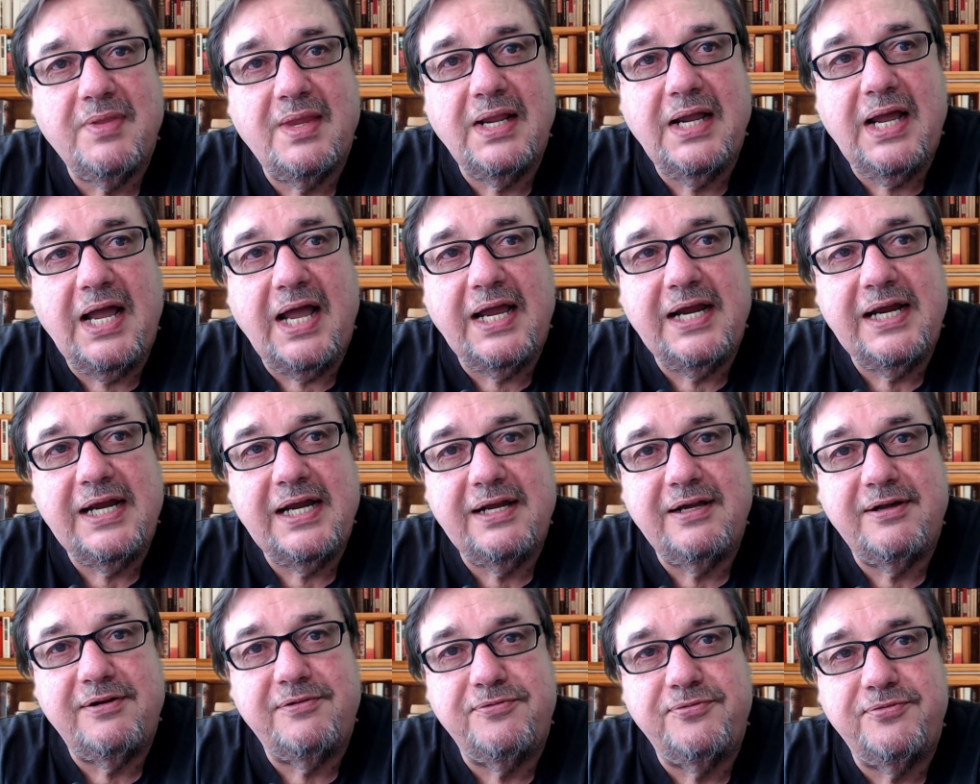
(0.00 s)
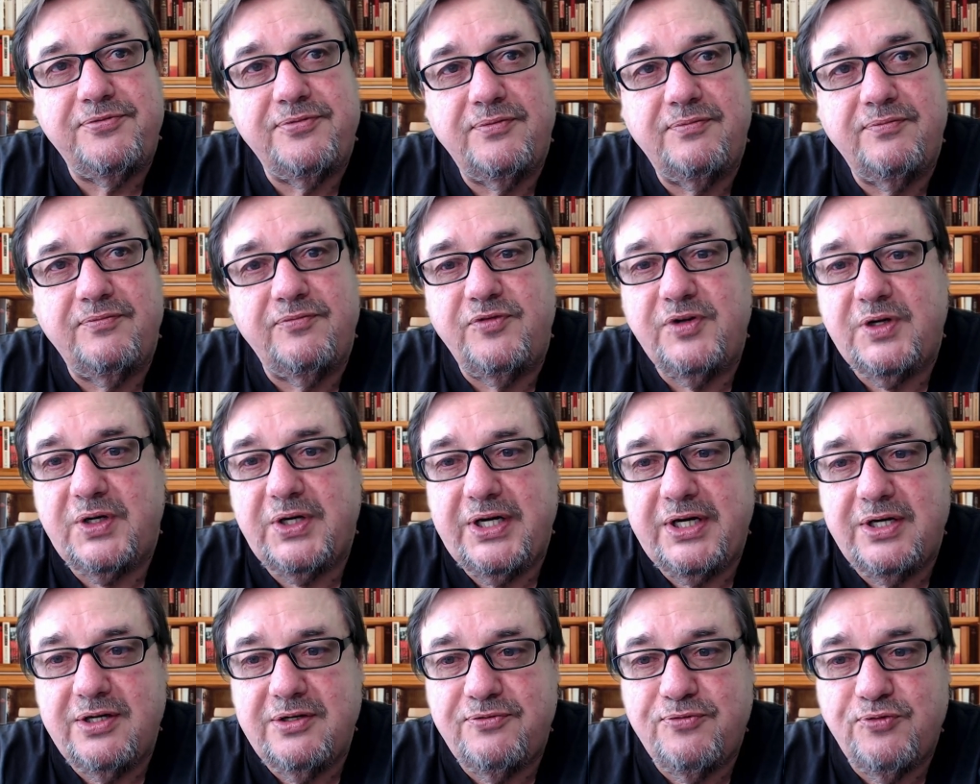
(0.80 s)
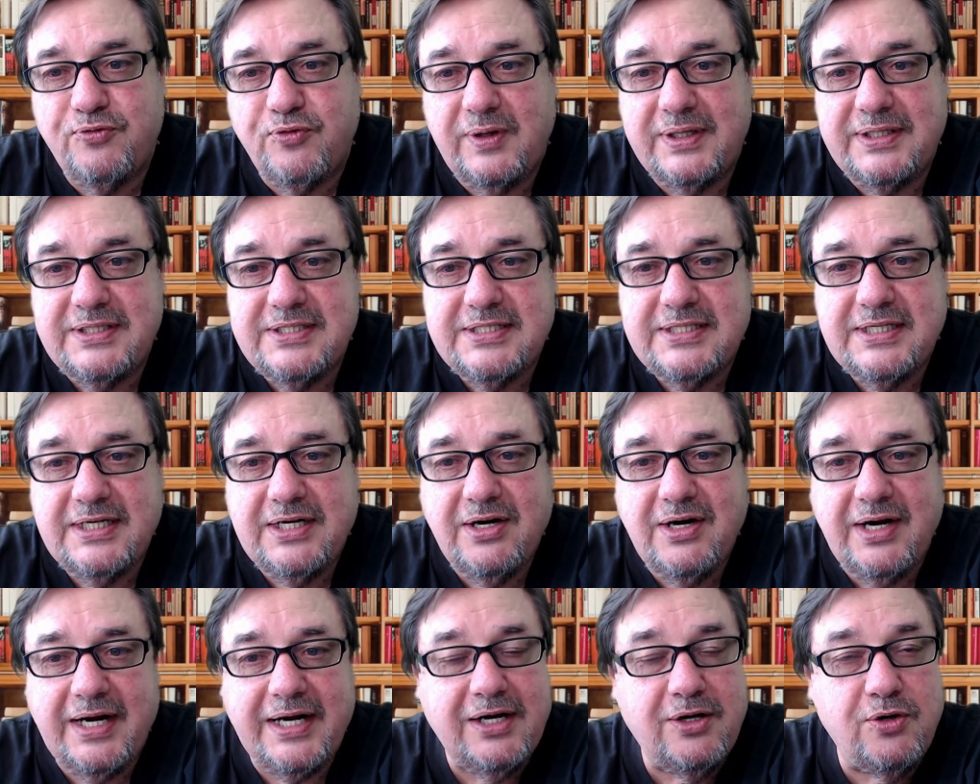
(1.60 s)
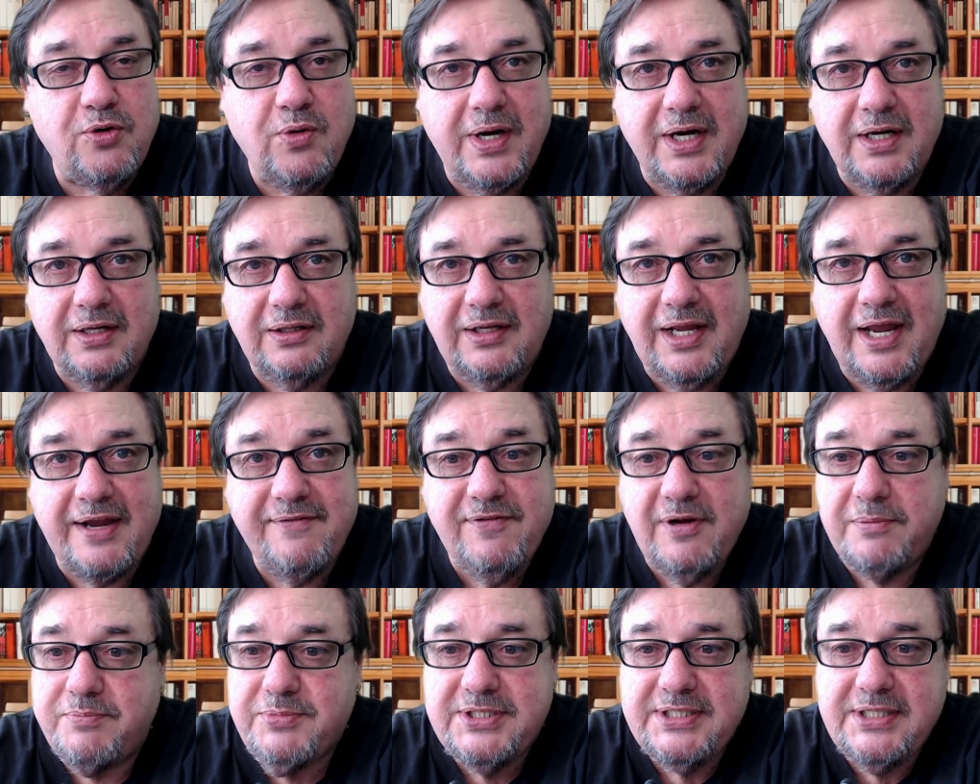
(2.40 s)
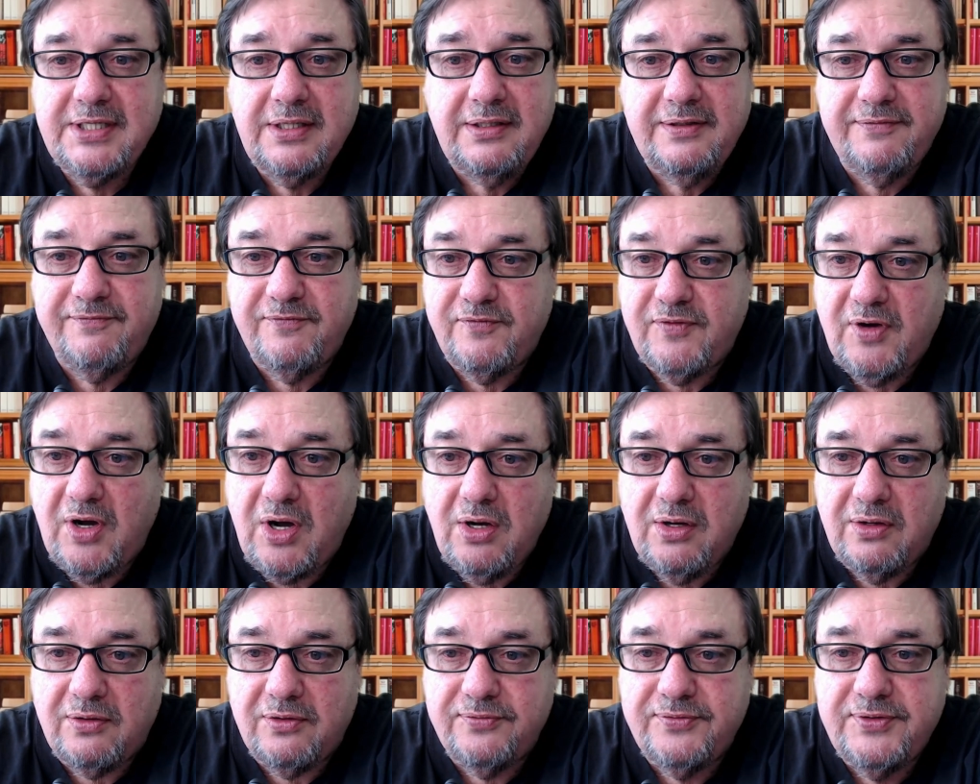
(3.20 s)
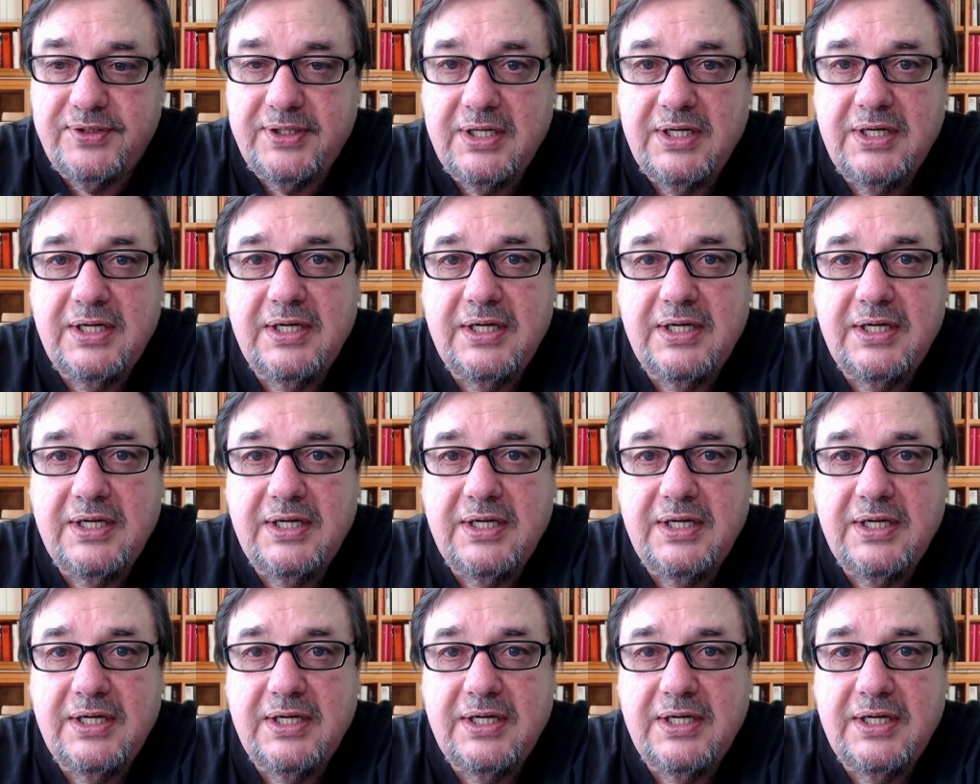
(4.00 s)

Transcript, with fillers: I have very good friends there. I had quite a life. I'm still involved.